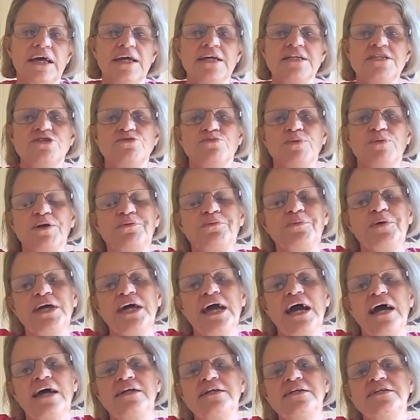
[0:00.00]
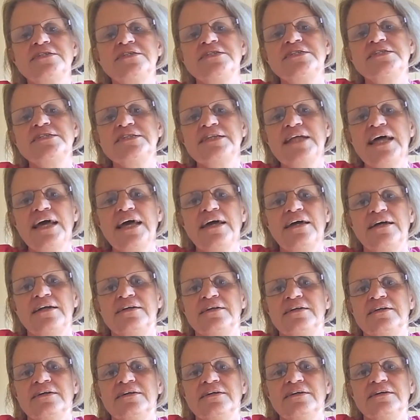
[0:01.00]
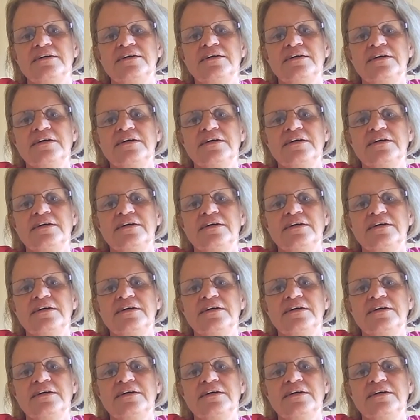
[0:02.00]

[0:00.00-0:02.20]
It's when we understand